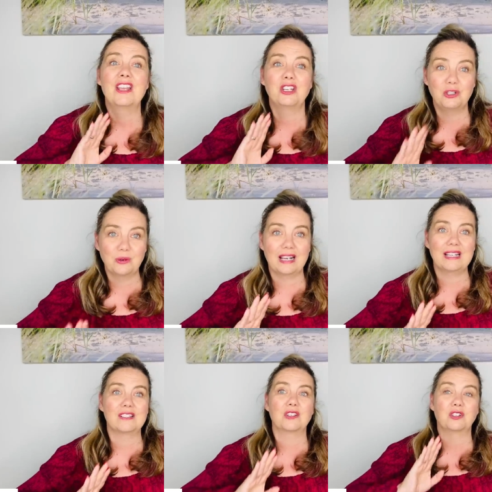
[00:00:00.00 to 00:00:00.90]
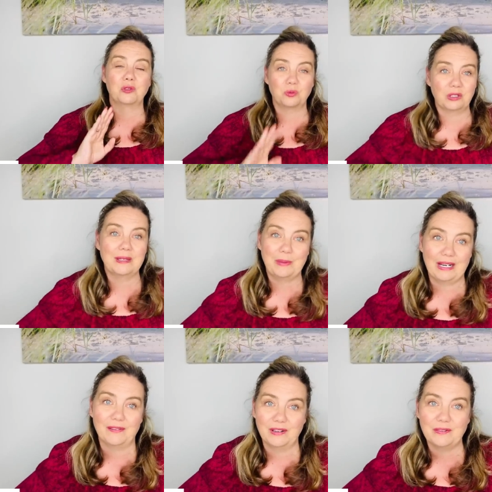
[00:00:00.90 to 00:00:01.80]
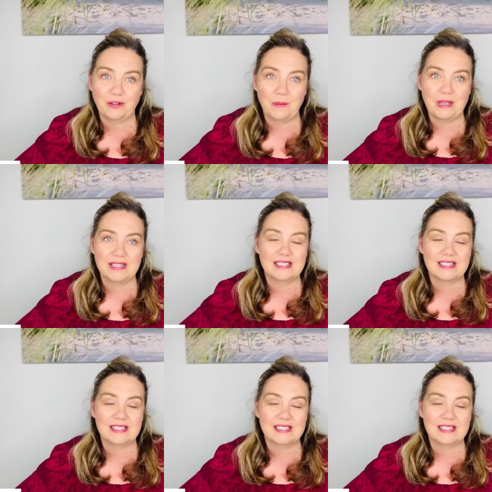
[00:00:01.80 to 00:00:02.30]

you guys could really benefit from this.